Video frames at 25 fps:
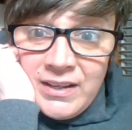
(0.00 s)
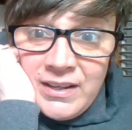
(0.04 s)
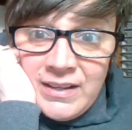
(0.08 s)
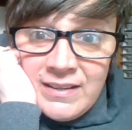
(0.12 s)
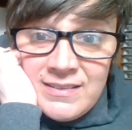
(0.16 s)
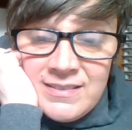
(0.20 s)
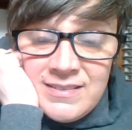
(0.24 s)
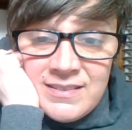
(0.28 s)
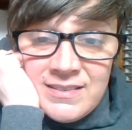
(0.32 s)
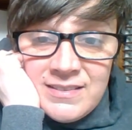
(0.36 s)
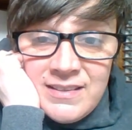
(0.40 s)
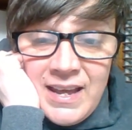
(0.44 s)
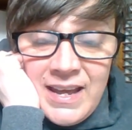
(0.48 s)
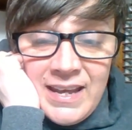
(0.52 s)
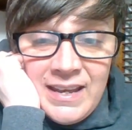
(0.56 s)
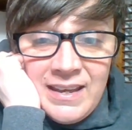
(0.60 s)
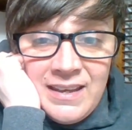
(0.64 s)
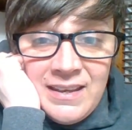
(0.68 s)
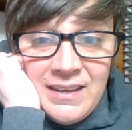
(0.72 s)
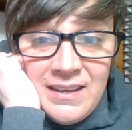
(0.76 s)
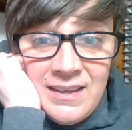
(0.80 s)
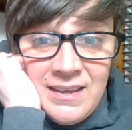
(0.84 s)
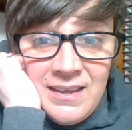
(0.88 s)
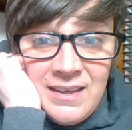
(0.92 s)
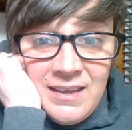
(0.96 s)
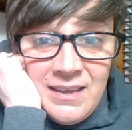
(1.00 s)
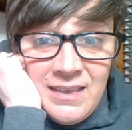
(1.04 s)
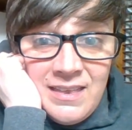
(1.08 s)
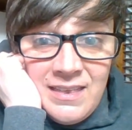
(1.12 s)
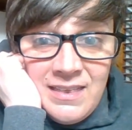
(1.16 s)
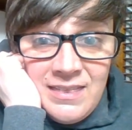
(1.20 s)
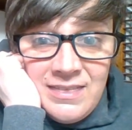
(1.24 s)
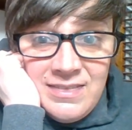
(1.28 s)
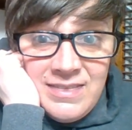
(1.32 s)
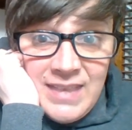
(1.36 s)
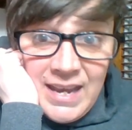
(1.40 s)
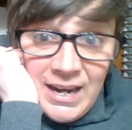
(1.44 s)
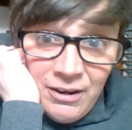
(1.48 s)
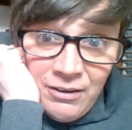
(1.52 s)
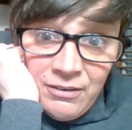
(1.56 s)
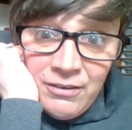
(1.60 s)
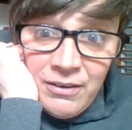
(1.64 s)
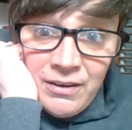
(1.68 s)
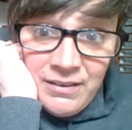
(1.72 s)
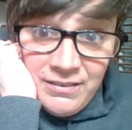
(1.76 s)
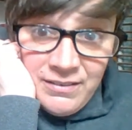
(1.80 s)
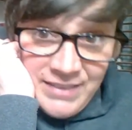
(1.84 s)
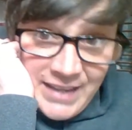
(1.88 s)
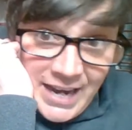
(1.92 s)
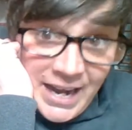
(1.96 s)
It's like
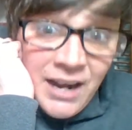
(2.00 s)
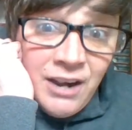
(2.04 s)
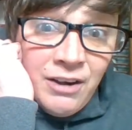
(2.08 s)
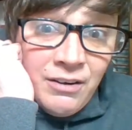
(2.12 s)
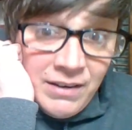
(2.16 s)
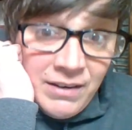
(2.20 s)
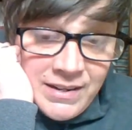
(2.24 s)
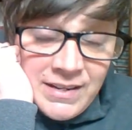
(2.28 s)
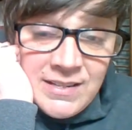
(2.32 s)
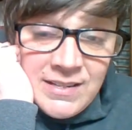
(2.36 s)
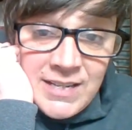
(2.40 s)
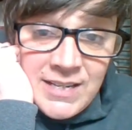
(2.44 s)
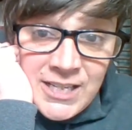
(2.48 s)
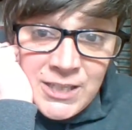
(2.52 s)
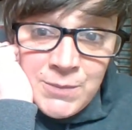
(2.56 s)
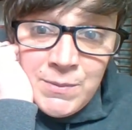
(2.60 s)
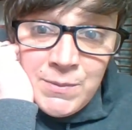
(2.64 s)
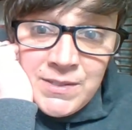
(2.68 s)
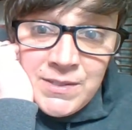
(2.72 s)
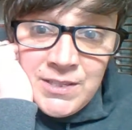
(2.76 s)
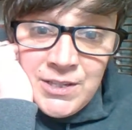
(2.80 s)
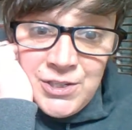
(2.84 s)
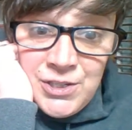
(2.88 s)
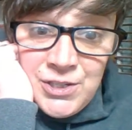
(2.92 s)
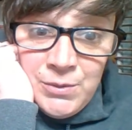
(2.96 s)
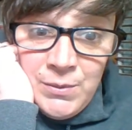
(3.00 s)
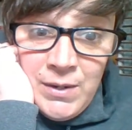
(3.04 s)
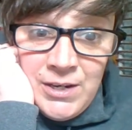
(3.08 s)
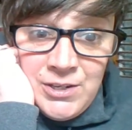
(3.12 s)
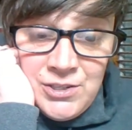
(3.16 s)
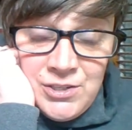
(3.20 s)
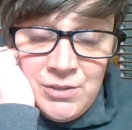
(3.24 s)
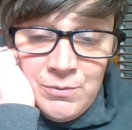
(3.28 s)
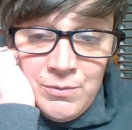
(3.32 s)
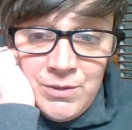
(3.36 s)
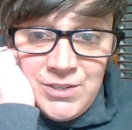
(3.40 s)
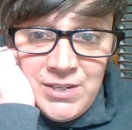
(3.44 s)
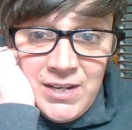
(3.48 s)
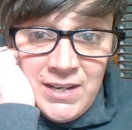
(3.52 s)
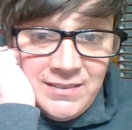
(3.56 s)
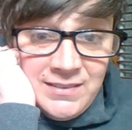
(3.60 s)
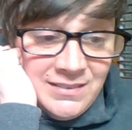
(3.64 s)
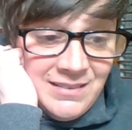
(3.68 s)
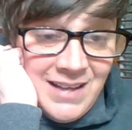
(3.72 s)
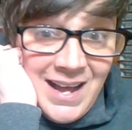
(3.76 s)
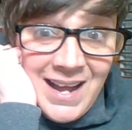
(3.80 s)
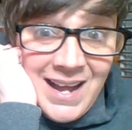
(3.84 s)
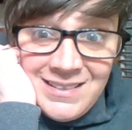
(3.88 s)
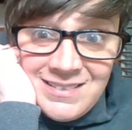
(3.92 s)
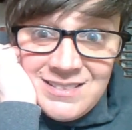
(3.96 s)
they're in a desperate situation, which has
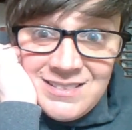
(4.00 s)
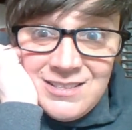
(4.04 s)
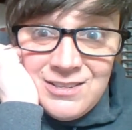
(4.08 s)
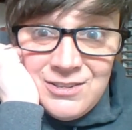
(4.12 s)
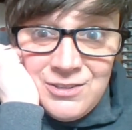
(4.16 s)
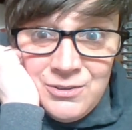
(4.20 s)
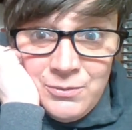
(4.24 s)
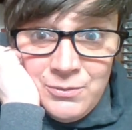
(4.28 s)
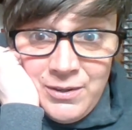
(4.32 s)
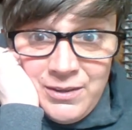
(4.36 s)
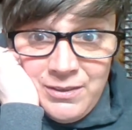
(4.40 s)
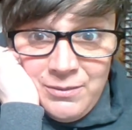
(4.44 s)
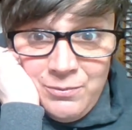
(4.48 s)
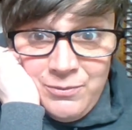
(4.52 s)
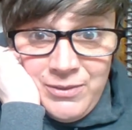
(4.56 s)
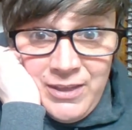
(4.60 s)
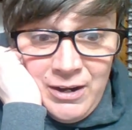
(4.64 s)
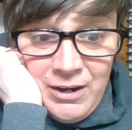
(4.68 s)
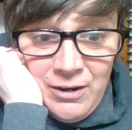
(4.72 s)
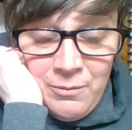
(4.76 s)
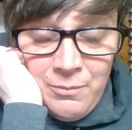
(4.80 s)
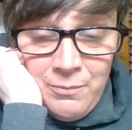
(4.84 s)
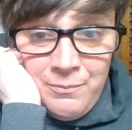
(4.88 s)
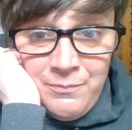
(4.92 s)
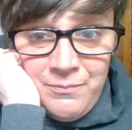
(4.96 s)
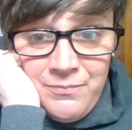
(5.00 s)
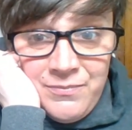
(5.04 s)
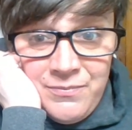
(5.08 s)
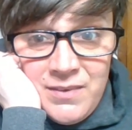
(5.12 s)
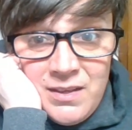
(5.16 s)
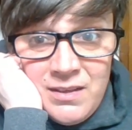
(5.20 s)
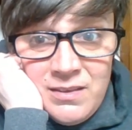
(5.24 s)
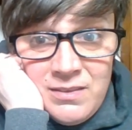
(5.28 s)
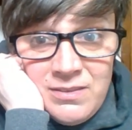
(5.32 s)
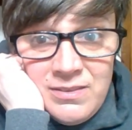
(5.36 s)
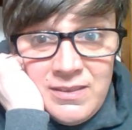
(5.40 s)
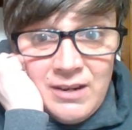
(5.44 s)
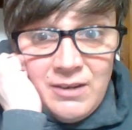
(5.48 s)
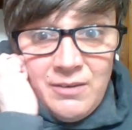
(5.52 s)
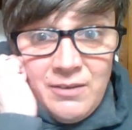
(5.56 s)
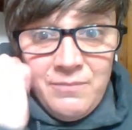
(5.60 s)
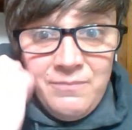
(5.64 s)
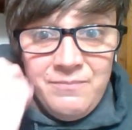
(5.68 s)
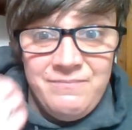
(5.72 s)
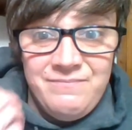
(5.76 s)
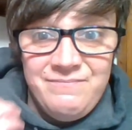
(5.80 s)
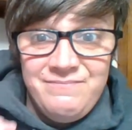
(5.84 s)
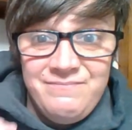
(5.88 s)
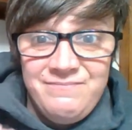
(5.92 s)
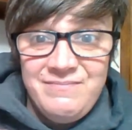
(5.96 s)
lots to do with their
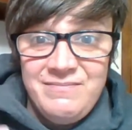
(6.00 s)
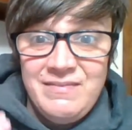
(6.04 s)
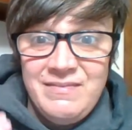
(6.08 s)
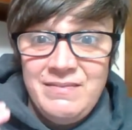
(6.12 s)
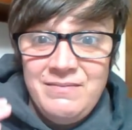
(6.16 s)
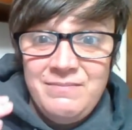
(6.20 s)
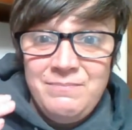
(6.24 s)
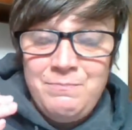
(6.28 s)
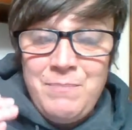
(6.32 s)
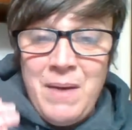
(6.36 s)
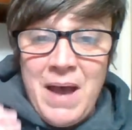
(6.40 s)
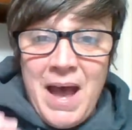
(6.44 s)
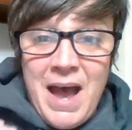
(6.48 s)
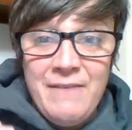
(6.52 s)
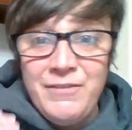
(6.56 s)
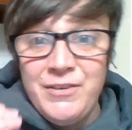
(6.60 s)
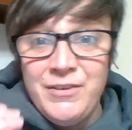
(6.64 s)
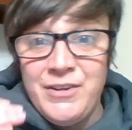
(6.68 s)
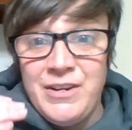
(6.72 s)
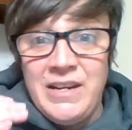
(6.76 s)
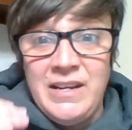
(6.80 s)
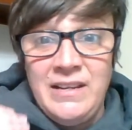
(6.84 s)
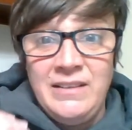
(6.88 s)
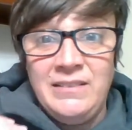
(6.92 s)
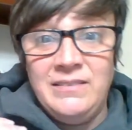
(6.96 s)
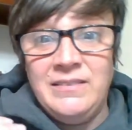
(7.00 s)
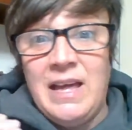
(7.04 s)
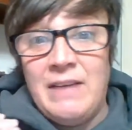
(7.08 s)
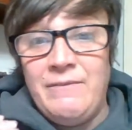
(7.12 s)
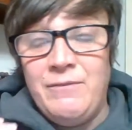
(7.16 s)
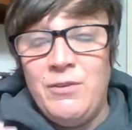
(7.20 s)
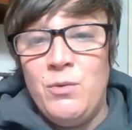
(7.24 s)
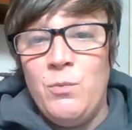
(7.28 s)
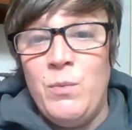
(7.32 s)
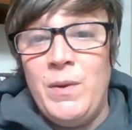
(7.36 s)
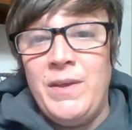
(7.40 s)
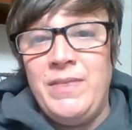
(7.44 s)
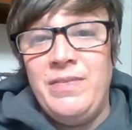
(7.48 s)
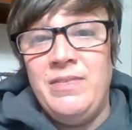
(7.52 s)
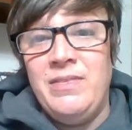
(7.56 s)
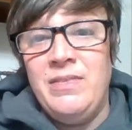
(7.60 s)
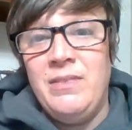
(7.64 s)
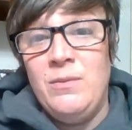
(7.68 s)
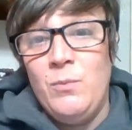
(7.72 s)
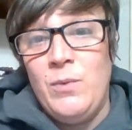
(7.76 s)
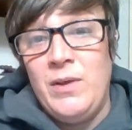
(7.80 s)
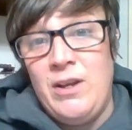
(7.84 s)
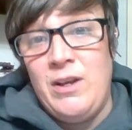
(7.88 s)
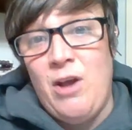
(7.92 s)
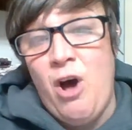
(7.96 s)
poverty level
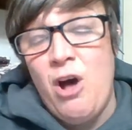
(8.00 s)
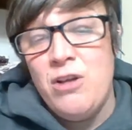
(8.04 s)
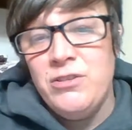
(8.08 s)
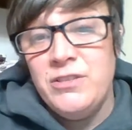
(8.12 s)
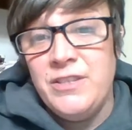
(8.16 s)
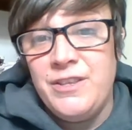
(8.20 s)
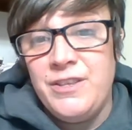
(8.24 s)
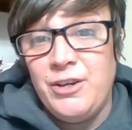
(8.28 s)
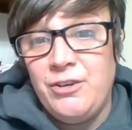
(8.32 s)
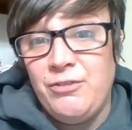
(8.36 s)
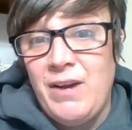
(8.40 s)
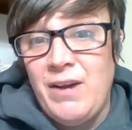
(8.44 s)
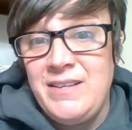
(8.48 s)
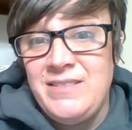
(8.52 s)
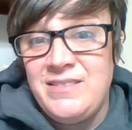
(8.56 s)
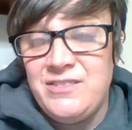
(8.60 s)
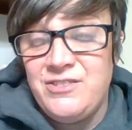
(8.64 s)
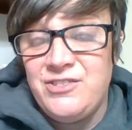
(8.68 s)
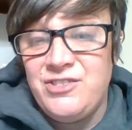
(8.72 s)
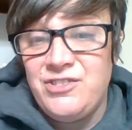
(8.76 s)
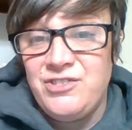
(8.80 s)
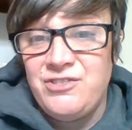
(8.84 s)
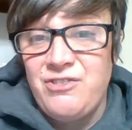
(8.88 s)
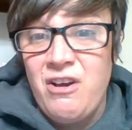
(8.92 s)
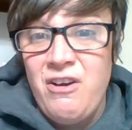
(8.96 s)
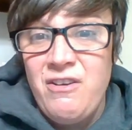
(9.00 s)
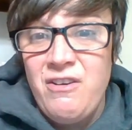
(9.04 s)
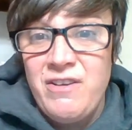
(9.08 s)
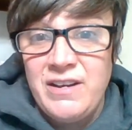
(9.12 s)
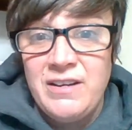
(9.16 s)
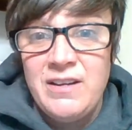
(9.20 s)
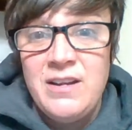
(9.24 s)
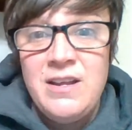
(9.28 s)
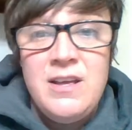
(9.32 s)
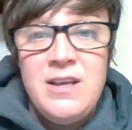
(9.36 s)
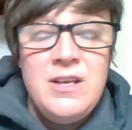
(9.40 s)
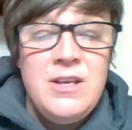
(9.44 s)
when all of the crisis started.